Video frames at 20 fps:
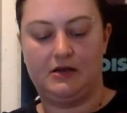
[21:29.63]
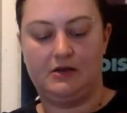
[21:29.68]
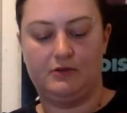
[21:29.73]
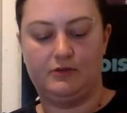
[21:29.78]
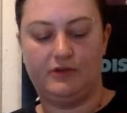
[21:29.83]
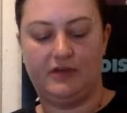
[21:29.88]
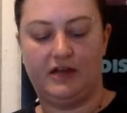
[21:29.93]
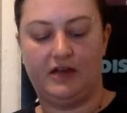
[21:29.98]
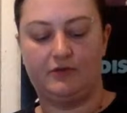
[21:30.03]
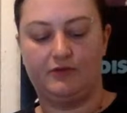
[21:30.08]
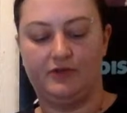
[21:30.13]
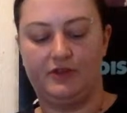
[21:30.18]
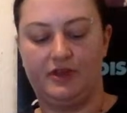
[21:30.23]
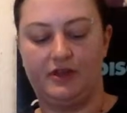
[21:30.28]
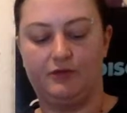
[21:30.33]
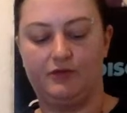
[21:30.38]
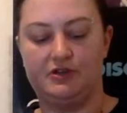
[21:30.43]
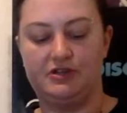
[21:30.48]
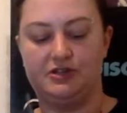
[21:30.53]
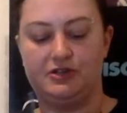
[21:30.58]
we got to
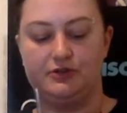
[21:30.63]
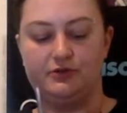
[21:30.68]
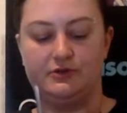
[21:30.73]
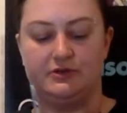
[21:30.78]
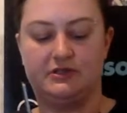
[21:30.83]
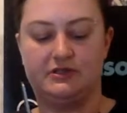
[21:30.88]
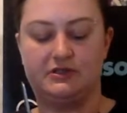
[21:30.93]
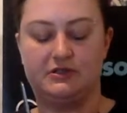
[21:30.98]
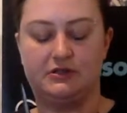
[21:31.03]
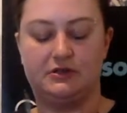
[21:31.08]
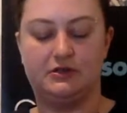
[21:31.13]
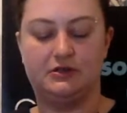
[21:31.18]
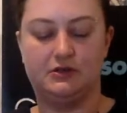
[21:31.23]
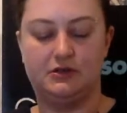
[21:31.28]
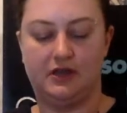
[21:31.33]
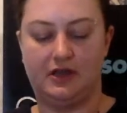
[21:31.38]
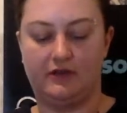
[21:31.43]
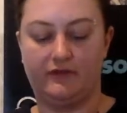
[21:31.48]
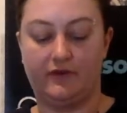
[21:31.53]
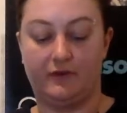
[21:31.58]
really reduce,
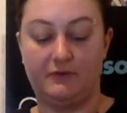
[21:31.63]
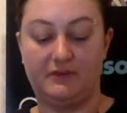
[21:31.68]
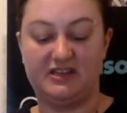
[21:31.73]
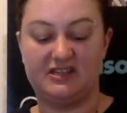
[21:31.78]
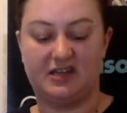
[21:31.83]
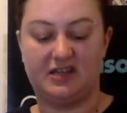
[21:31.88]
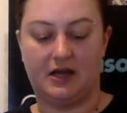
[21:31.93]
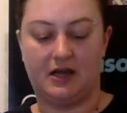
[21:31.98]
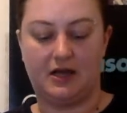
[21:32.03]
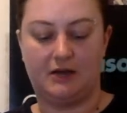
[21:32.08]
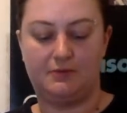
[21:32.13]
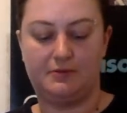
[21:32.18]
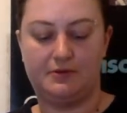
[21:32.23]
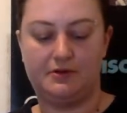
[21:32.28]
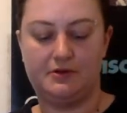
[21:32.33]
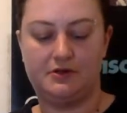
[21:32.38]
like, from the top.